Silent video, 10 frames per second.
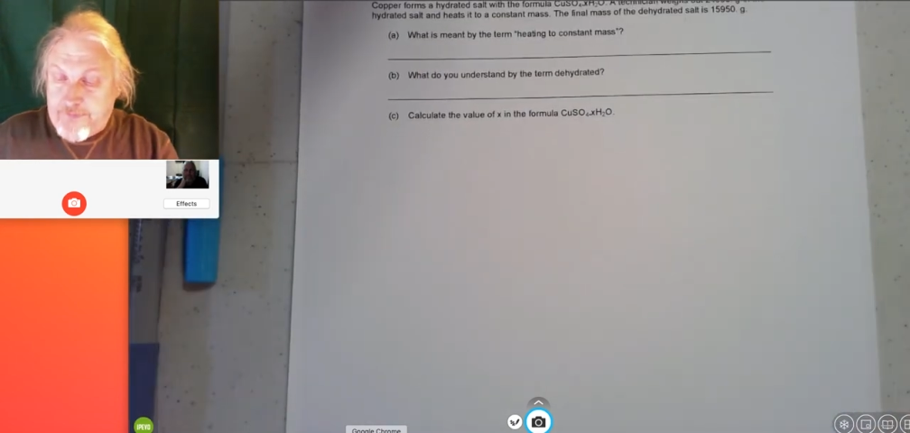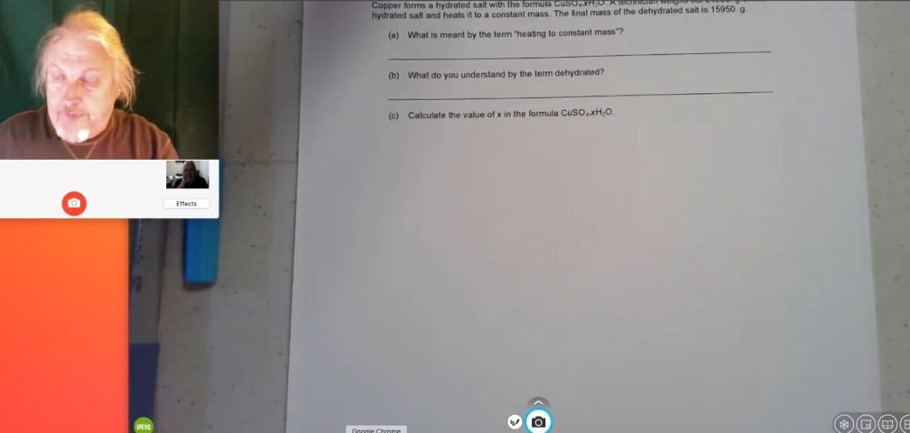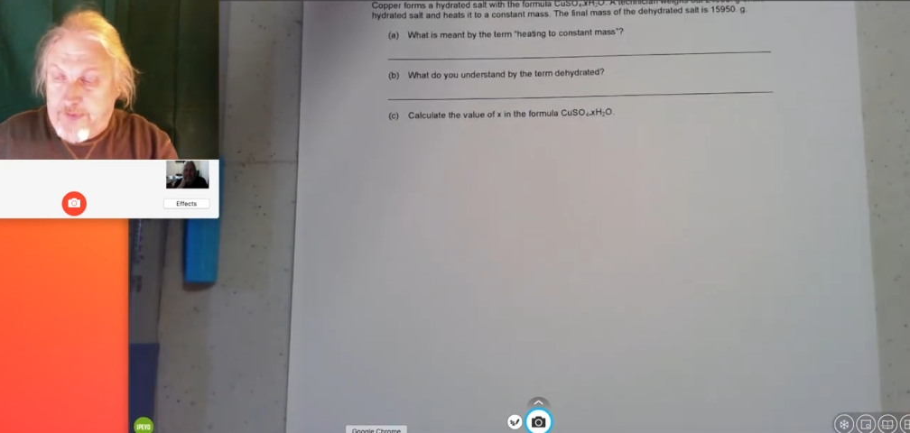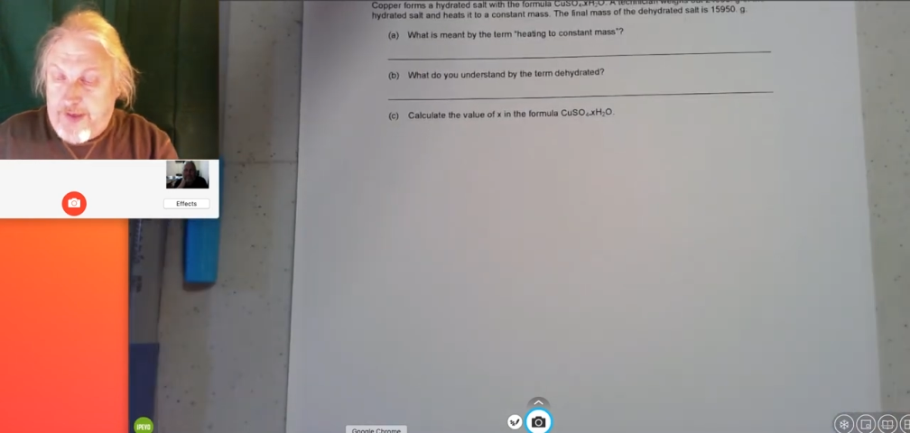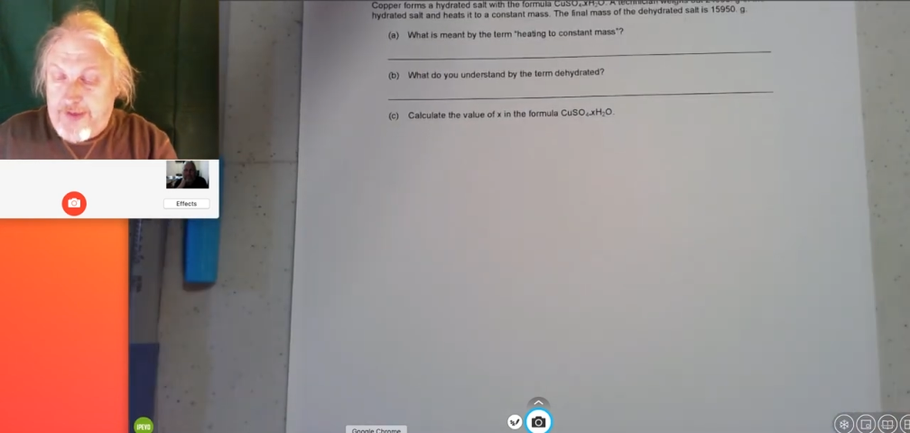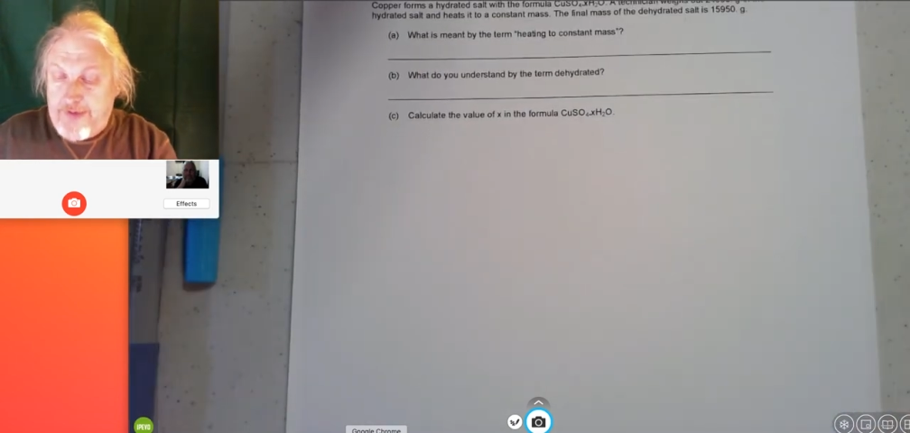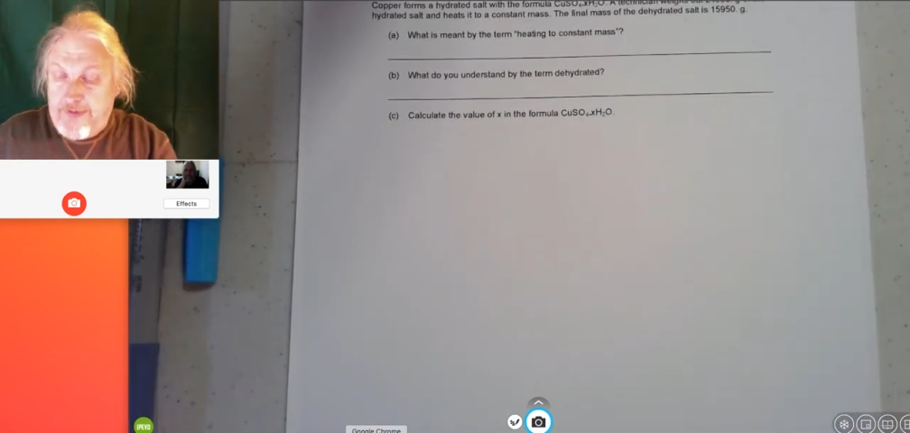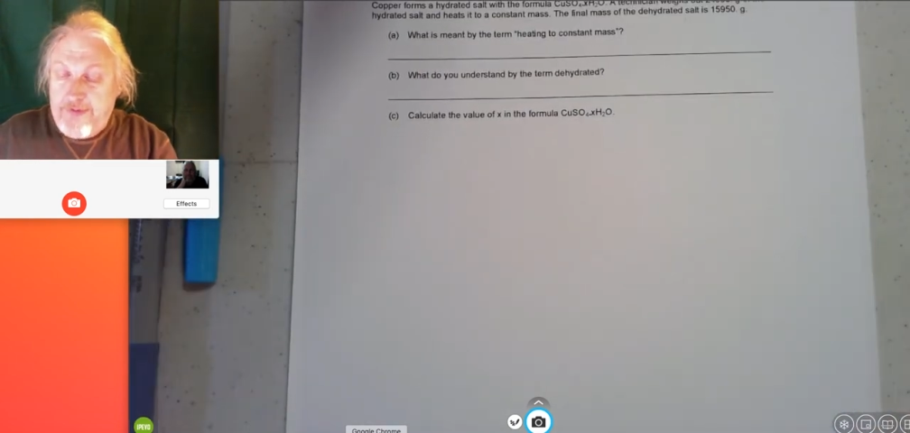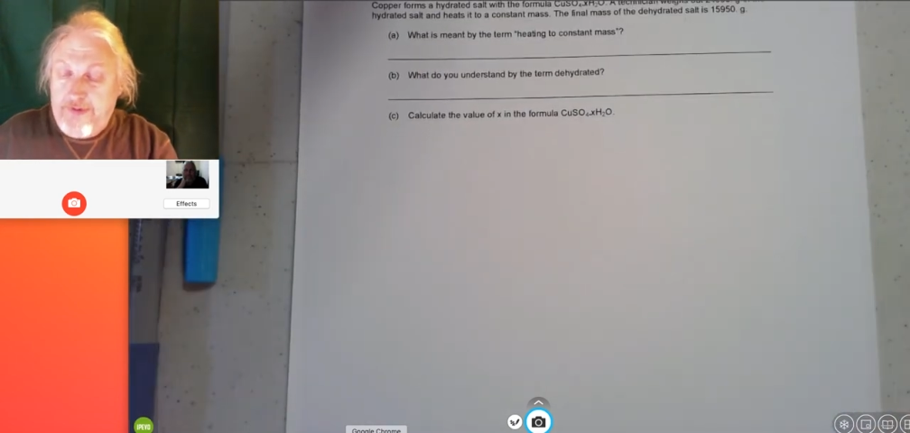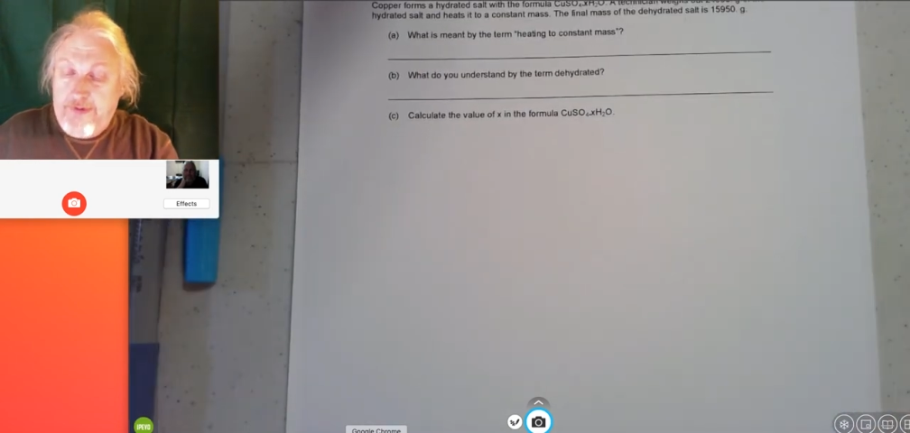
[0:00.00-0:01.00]
All right.
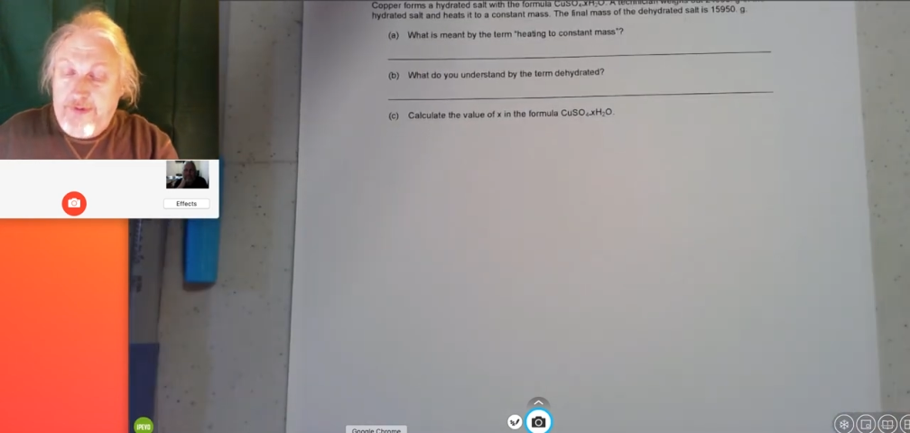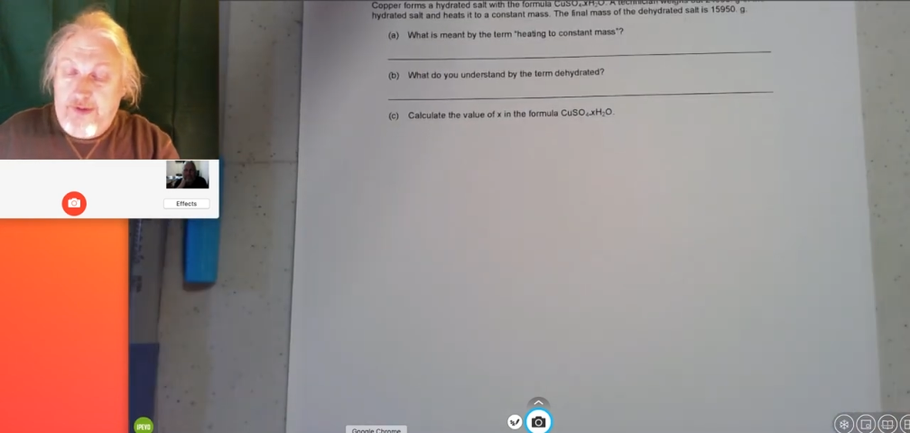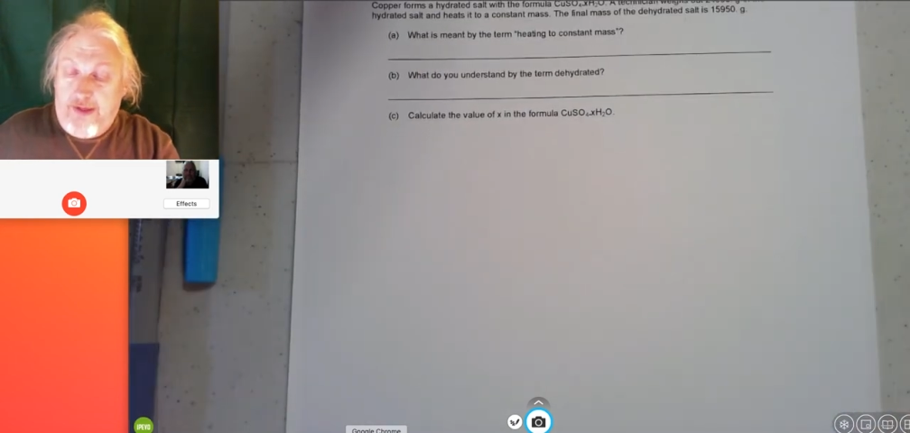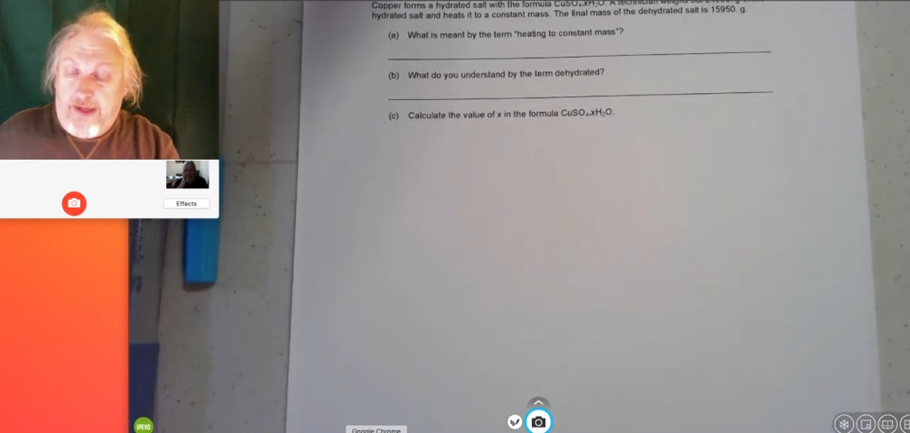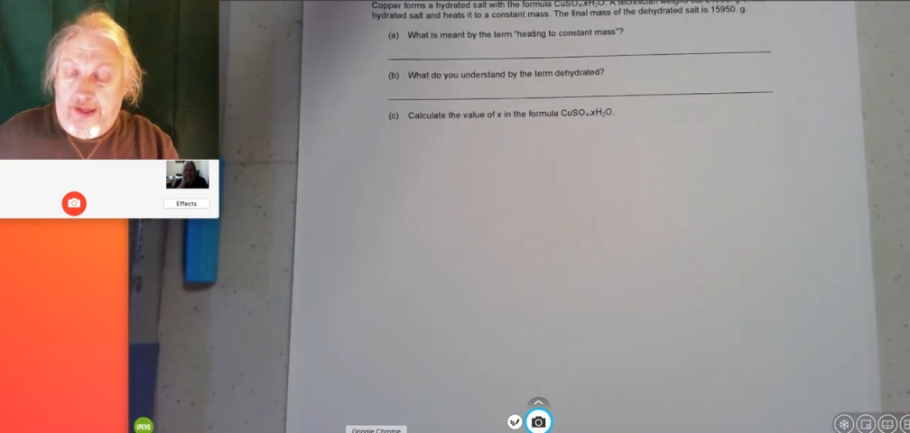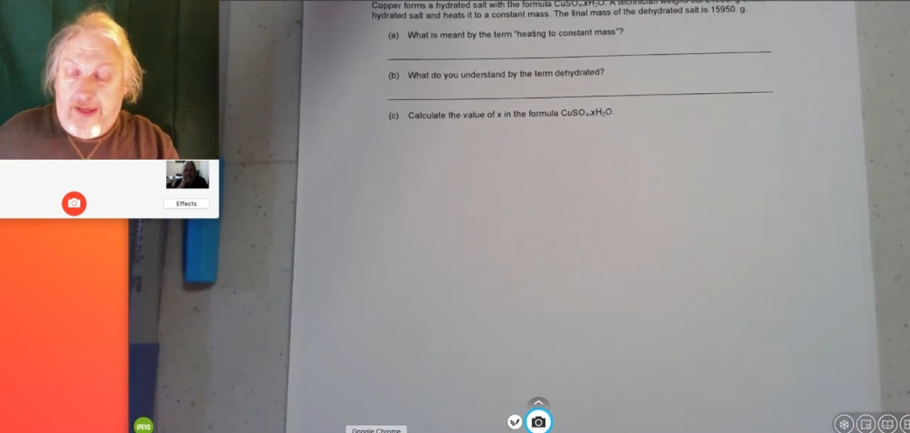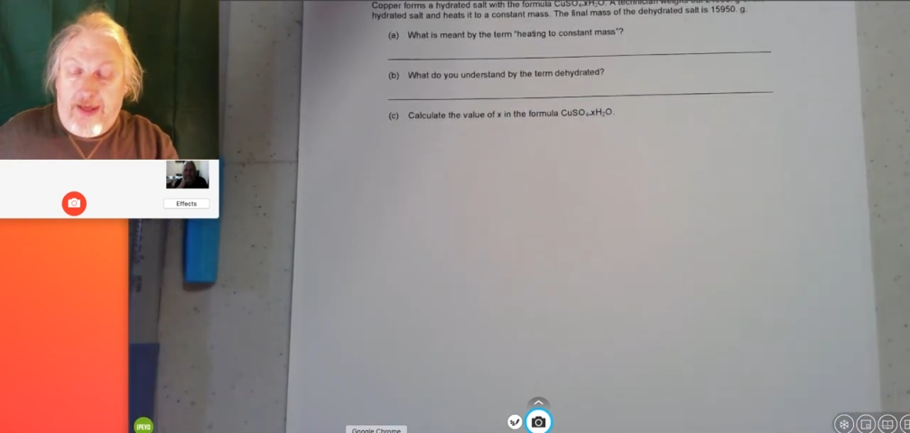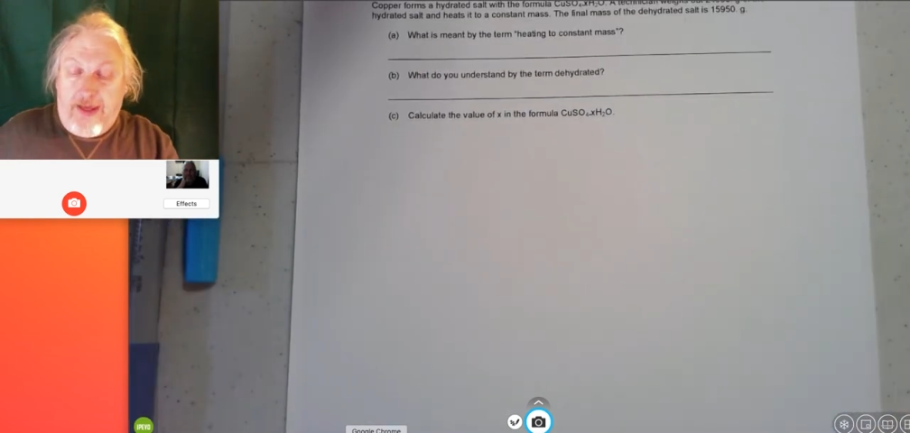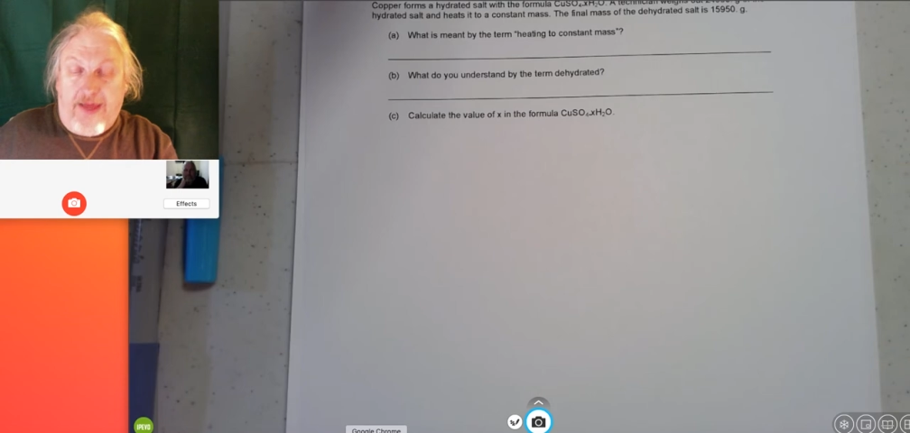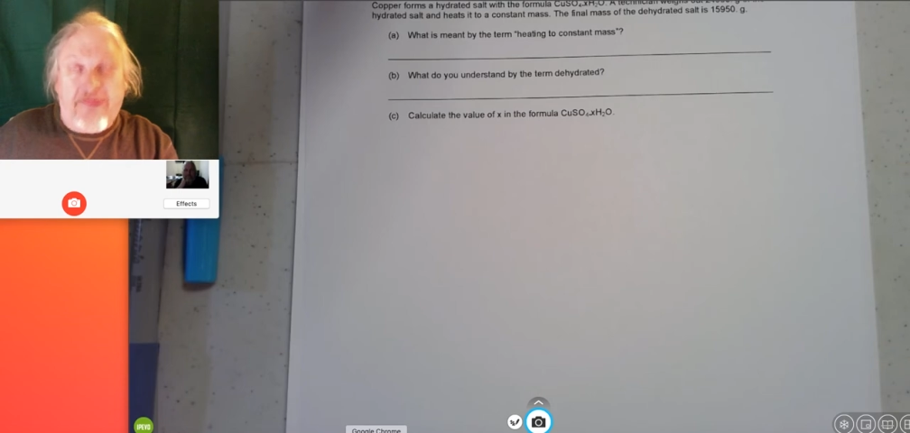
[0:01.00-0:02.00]
And
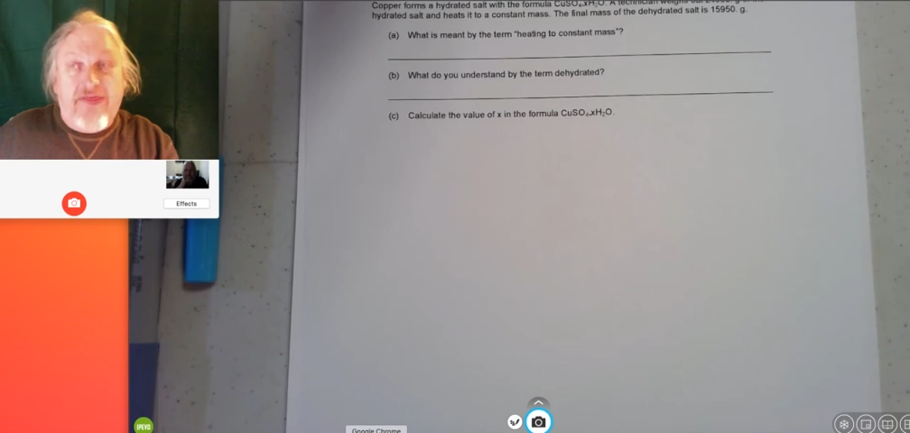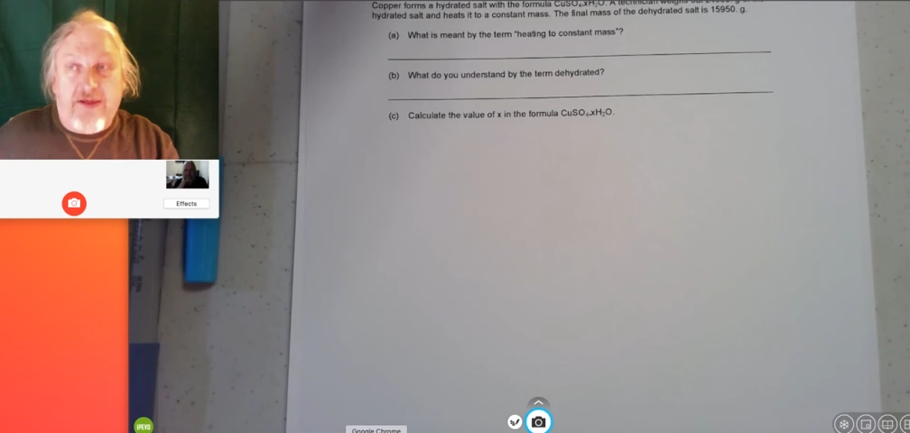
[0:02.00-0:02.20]
I think